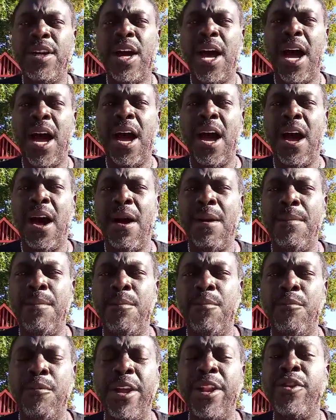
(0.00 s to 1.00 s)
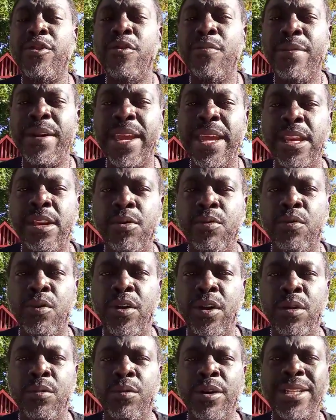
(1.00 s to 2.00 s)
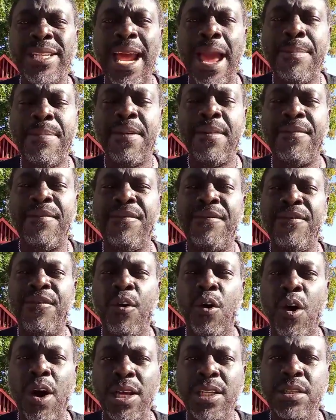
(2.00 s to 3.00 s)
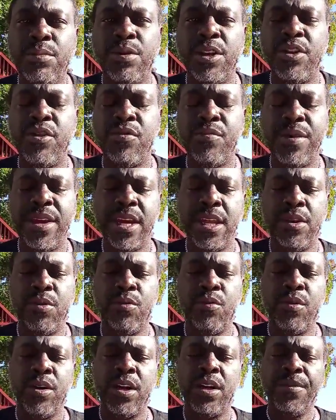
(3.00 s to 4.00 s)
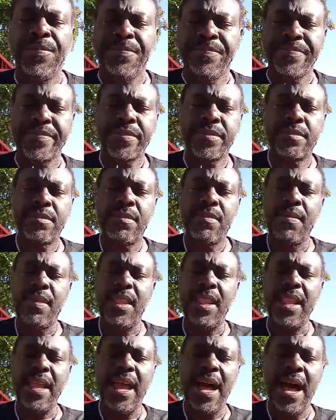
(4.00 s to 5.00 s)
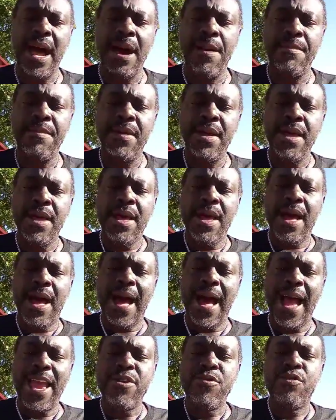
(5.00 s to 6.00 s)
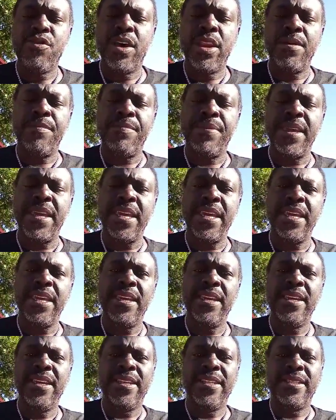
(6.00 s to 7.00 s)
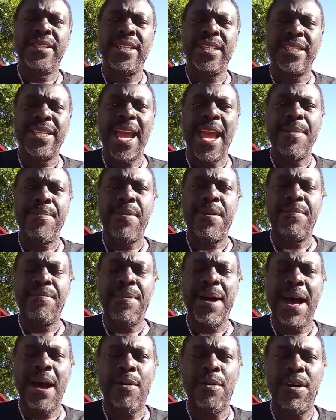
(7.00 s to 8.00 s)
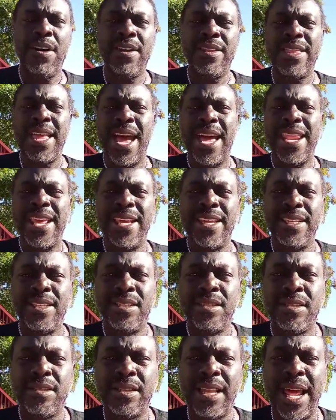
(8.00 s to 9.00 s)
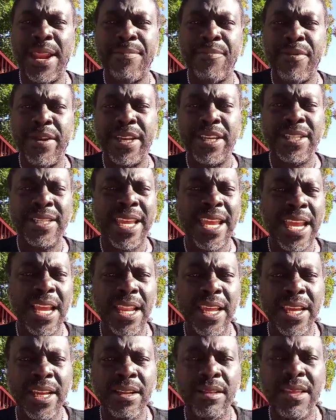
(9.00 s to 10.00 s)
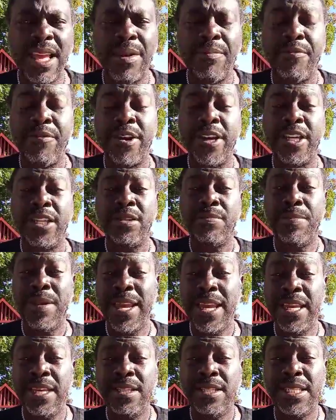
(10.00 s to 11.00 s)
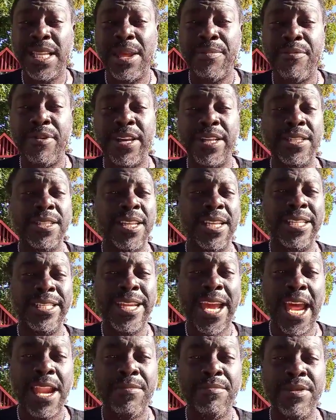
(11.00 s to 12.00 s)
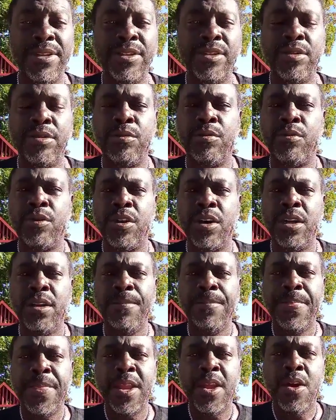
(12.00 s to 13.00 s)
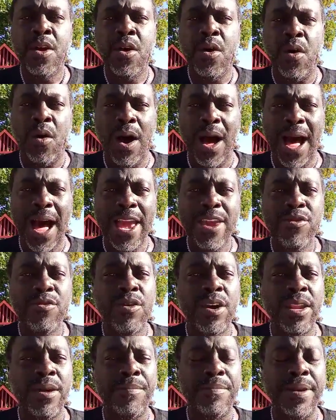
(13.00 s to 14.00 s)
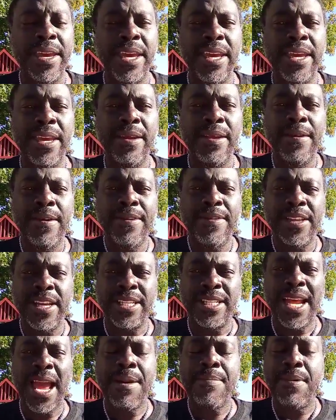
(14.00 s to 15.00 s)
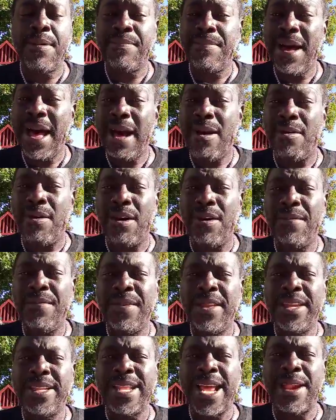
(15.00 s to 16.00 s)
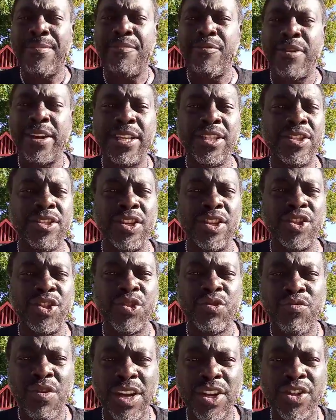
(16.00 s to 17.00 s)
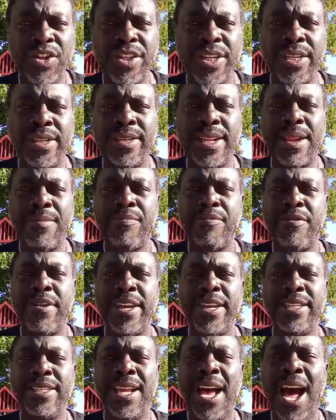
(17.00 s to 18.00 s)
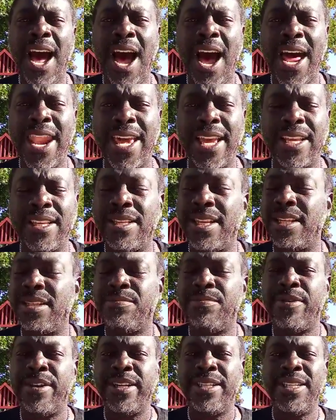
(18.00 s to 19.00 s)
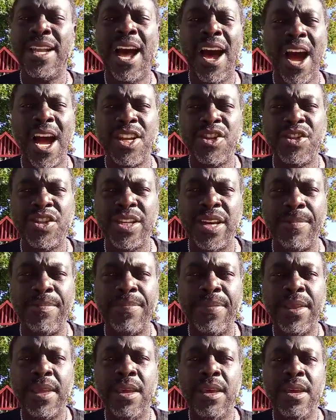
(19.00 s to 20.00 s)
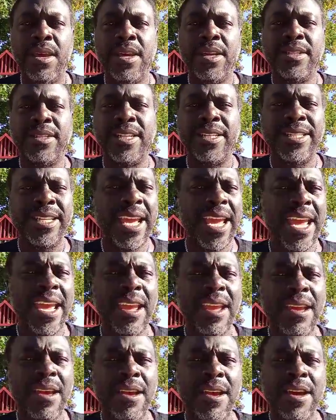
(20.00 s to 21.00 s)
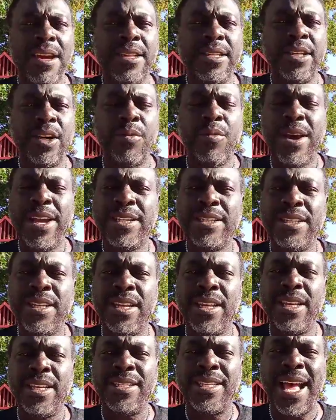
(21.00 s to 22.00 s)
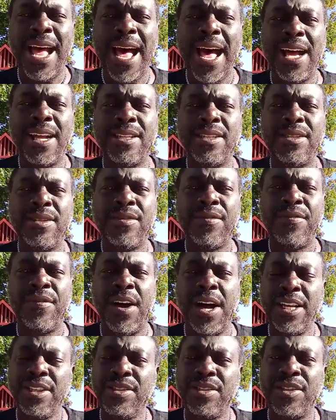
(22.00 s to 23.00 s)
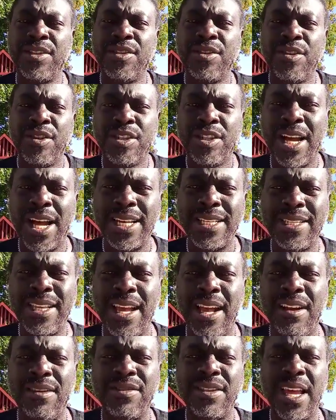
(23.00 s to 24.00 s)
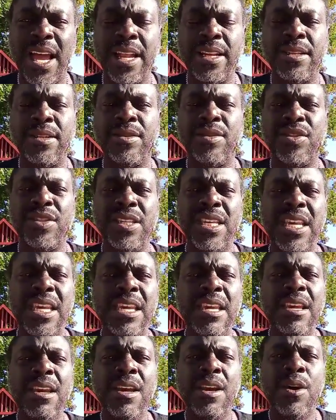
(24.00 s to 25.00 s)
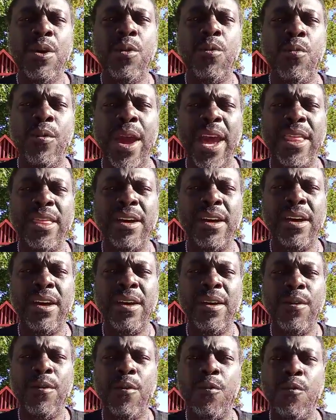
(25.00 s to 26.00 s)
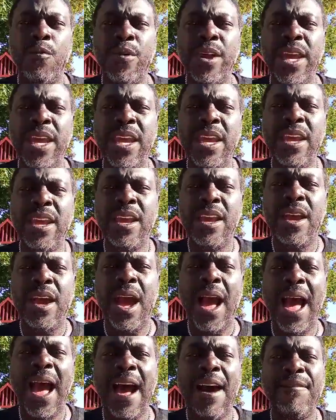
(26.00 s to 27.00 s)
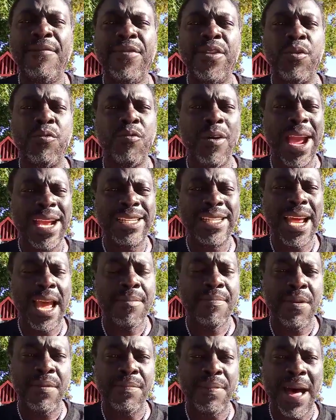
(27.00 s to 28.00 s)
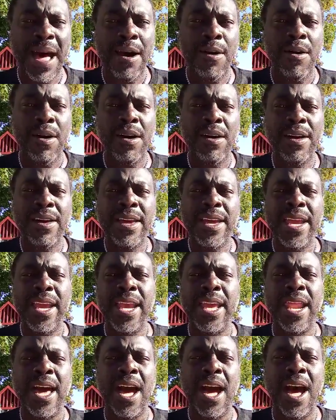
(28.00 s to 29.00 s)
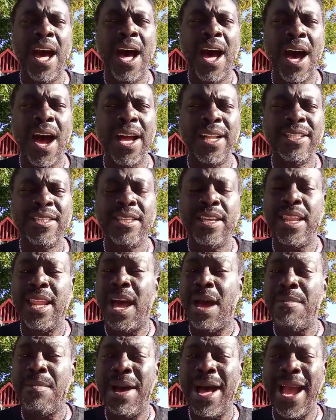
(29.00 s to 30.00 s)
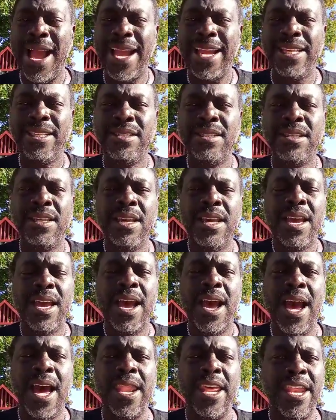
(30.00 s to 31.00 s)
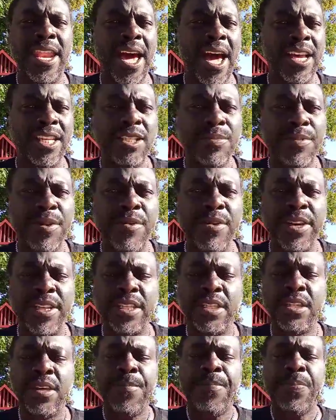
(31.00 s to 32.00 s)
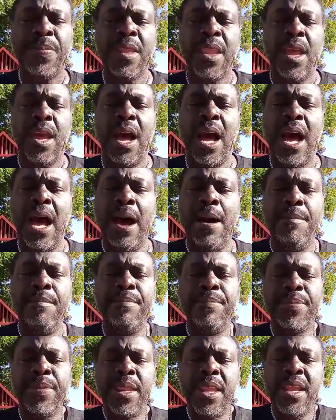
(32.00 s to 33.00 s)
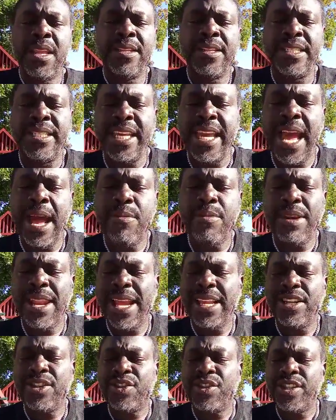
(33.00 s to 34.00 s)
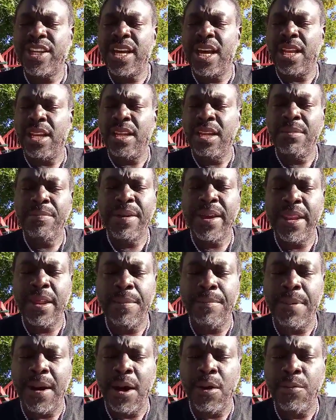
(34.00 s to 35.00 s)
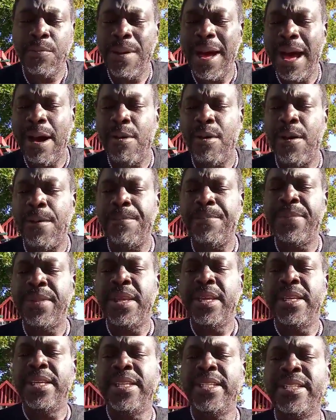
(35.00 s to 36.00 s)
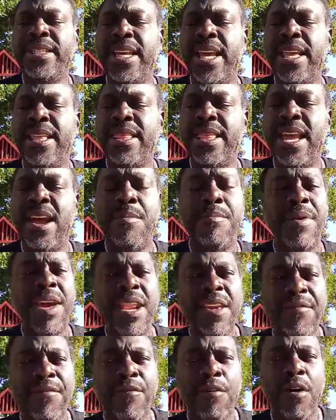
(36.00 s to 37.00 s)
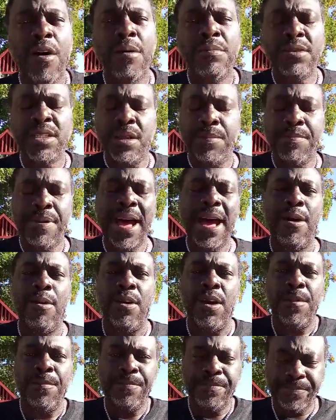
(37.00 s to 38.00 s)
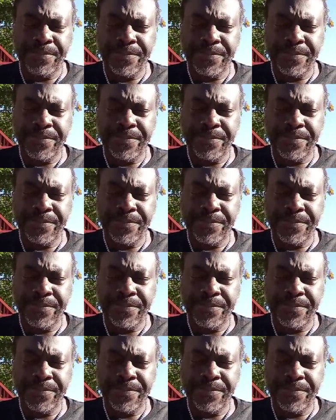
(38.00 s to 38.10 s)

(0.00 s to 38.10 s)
will you be in the world? What type of force will you be in the world? Are you going to be the type of power that brings healing, that brings peace, that brings contentment to the world? Or are you going to be the type of power that brings destruction, that brings heartache, that brings hardship? Today, the question is asked for us to search ourselves and to see whether we have the right type of power in our hearts, in our minds, and in our spirits. Today, I would like to share a little bit about power. He said there are many forms of power.